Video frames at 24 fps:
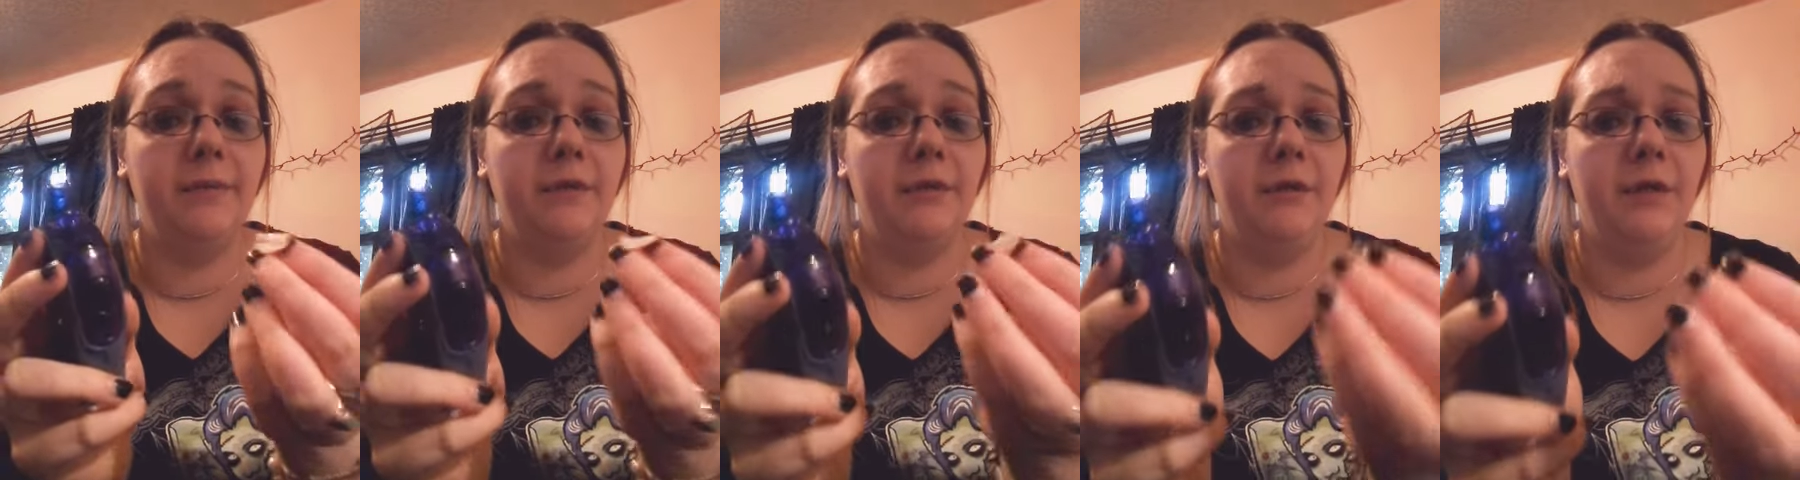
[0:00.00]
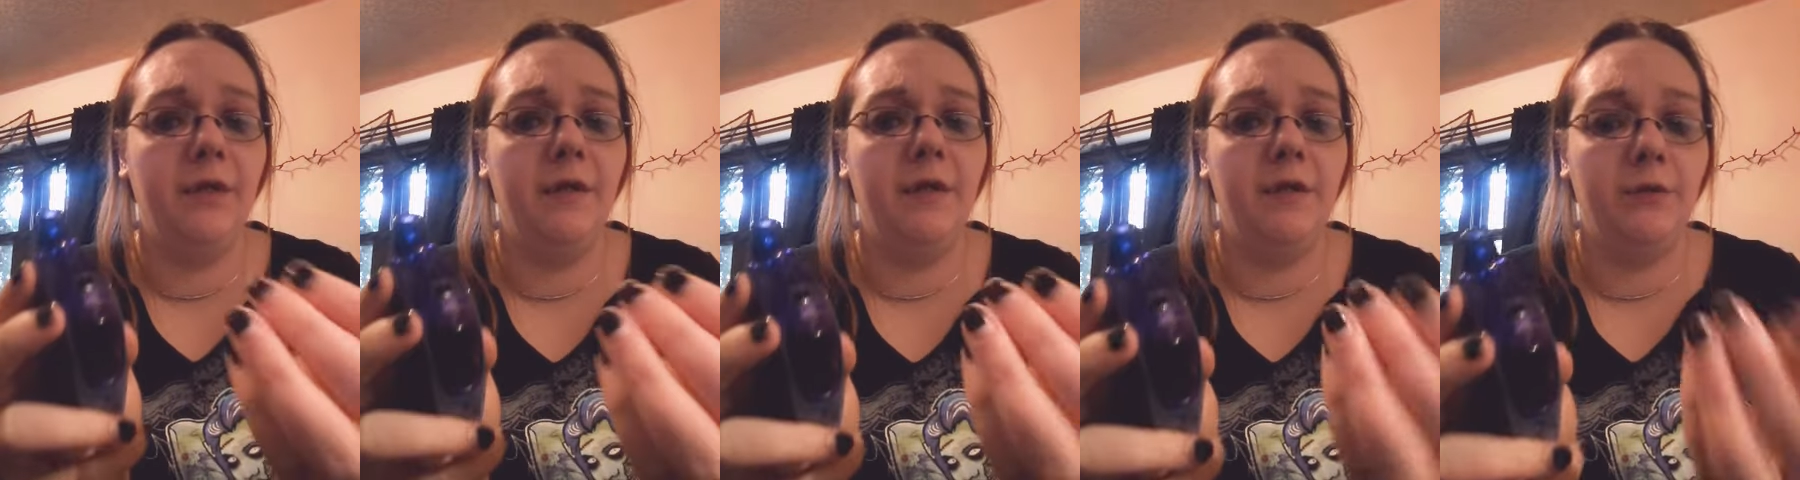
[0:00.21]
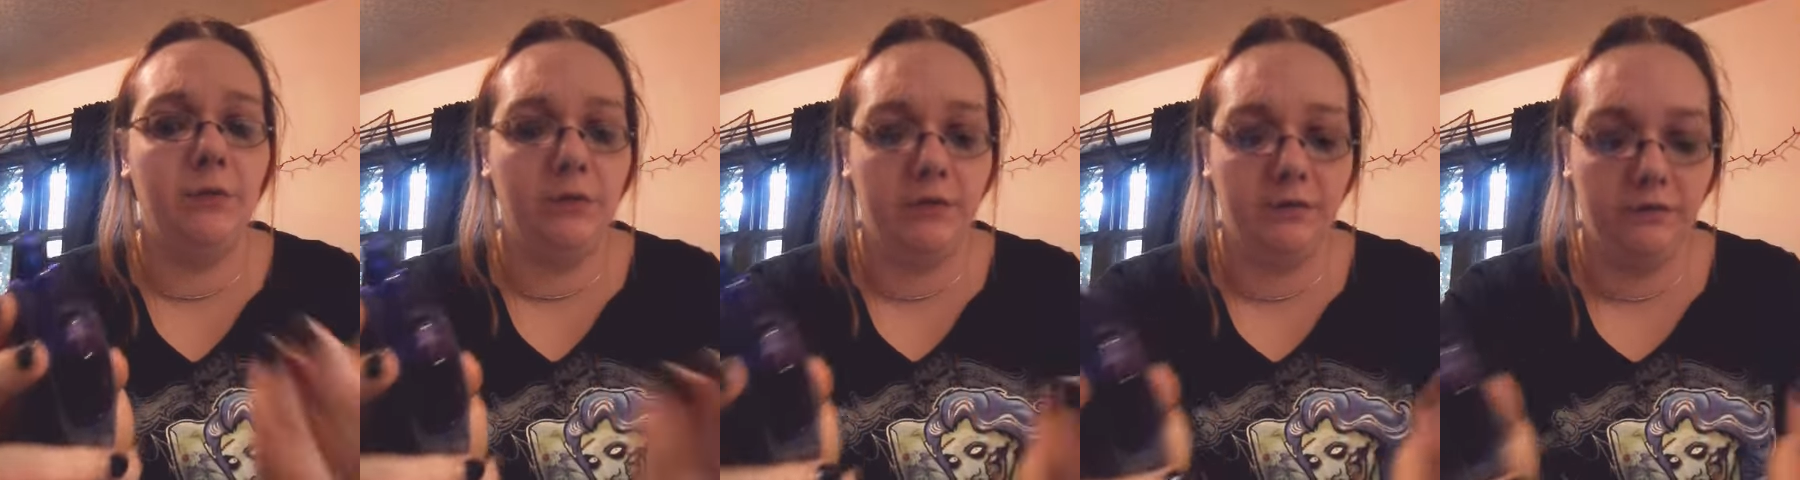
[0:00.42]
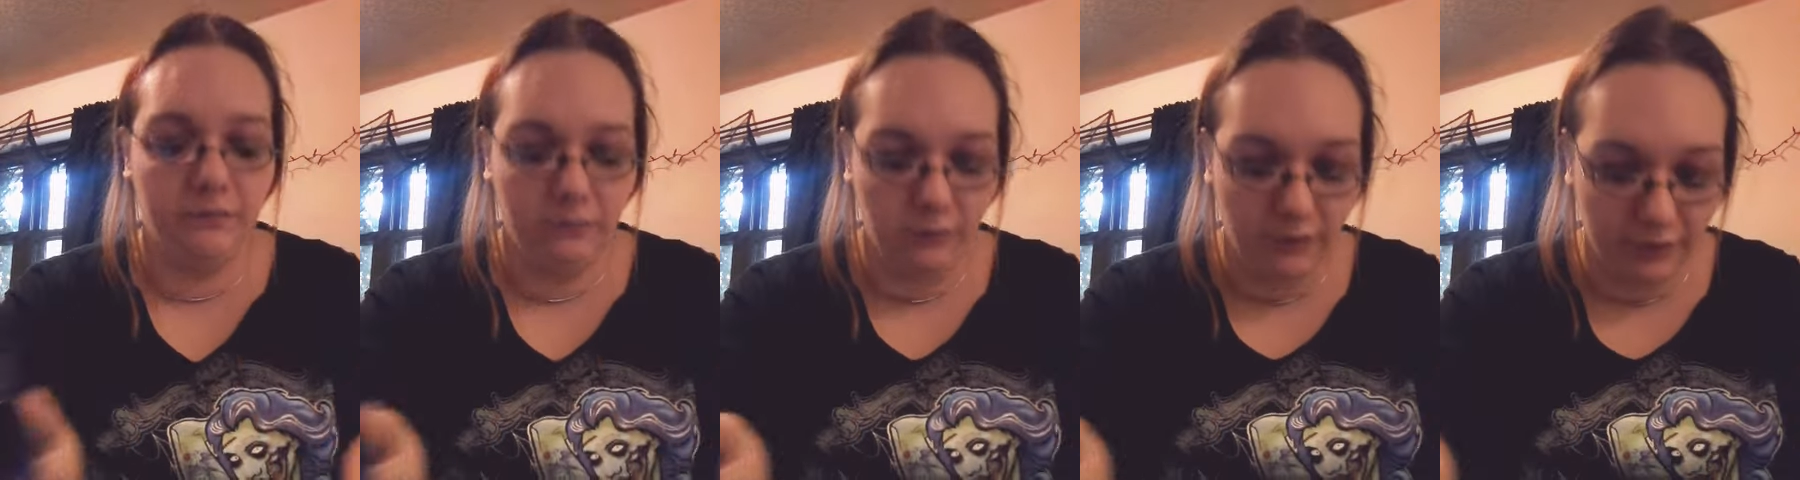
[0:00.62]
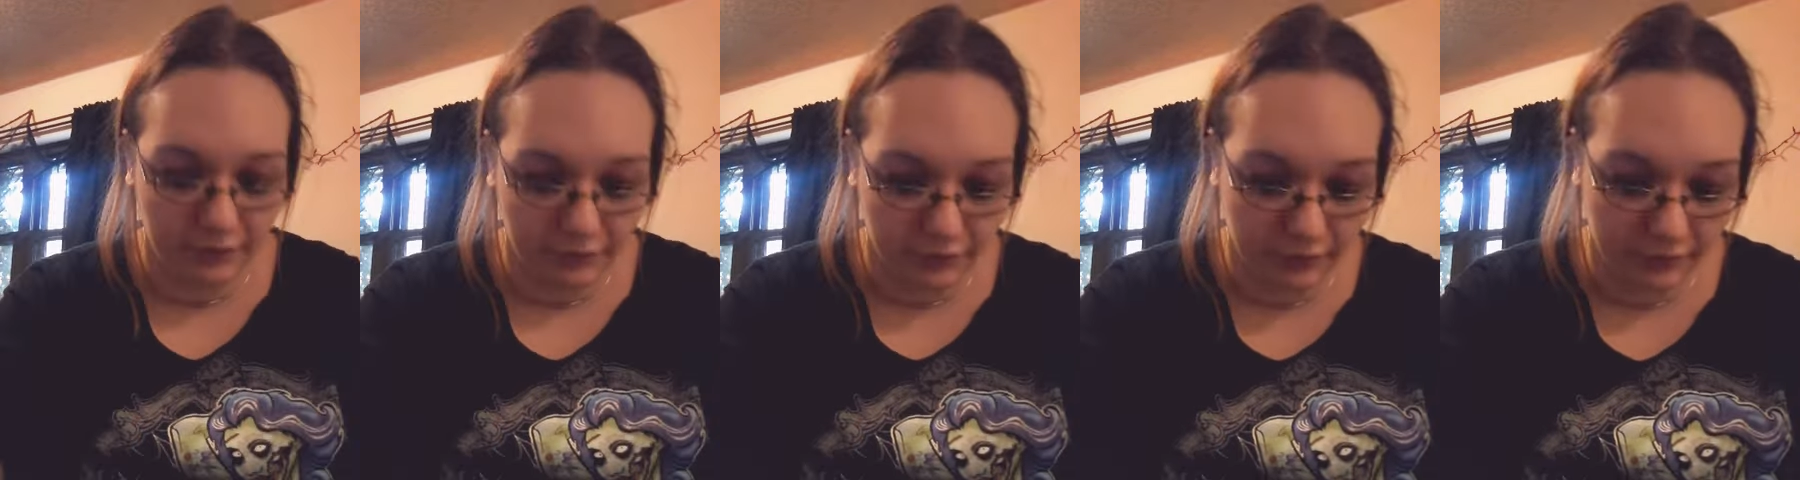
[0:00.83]
so this one
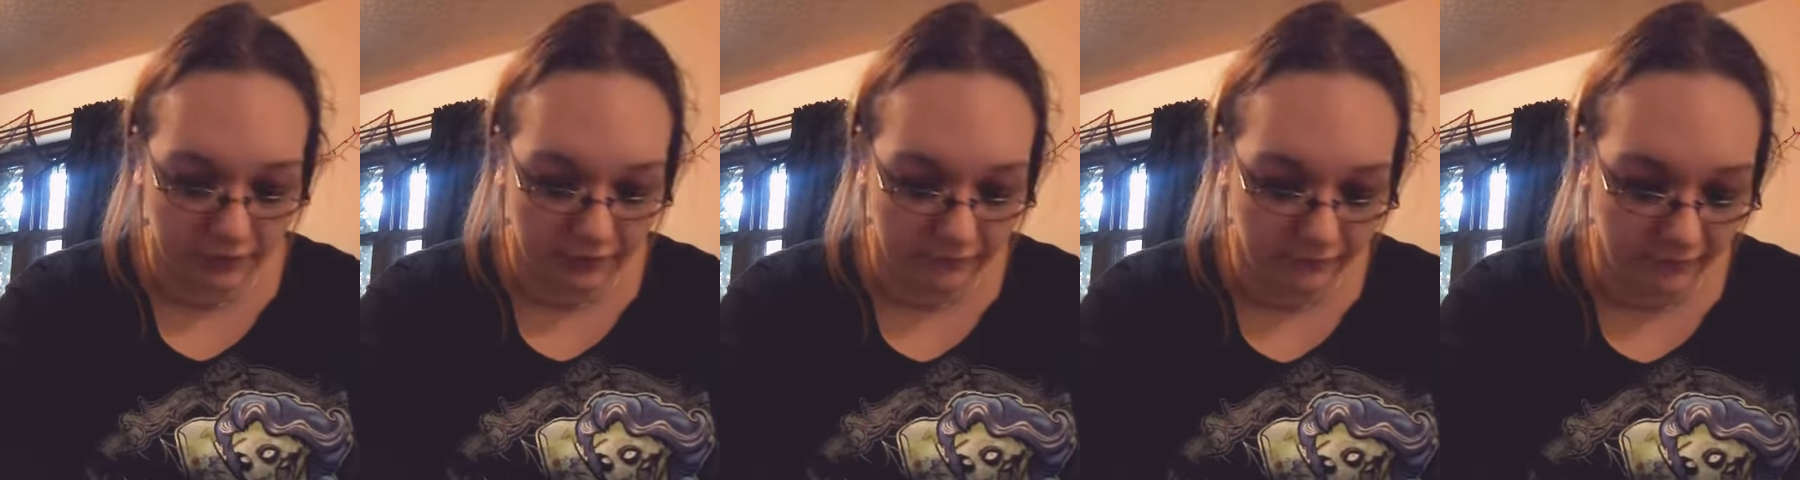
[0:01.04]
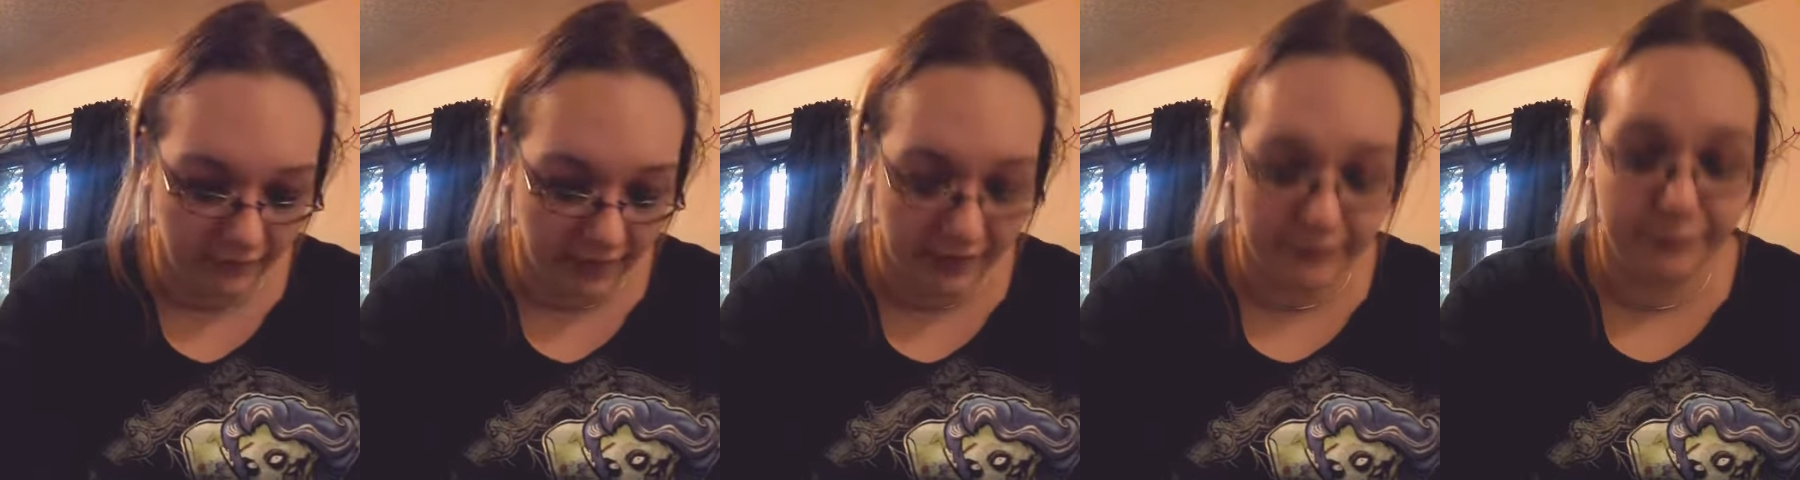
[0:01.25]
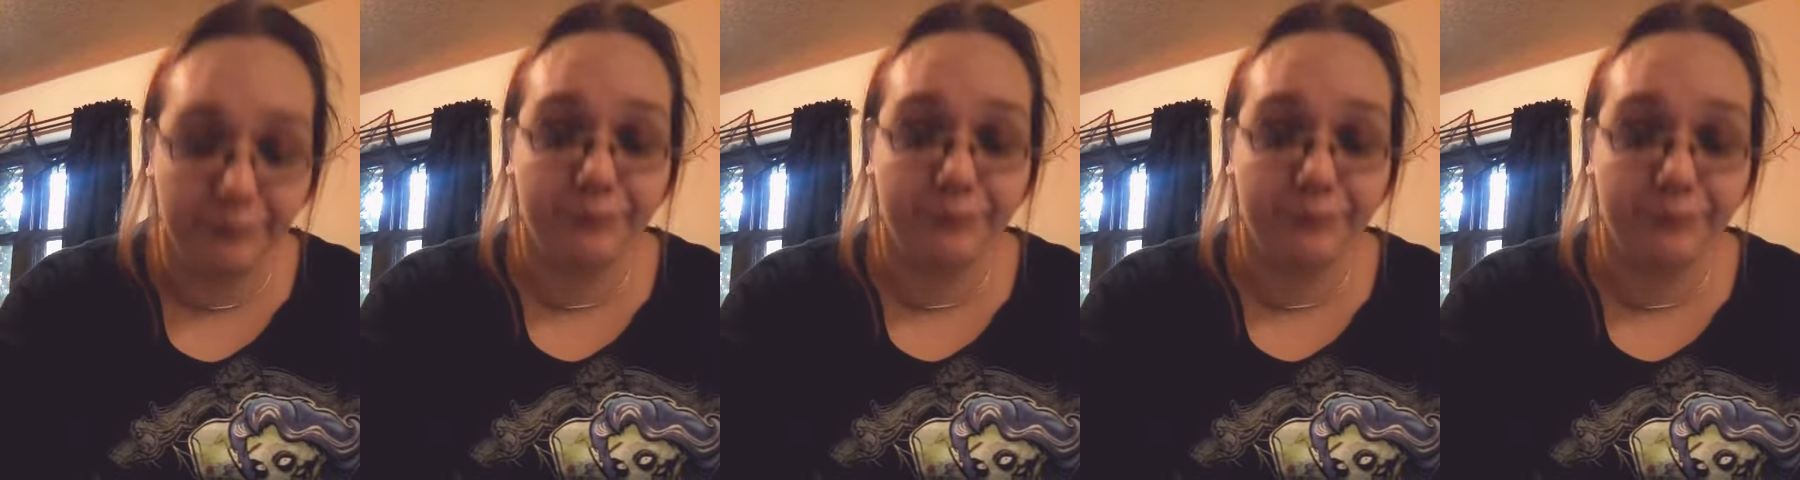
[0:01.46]
works just fine.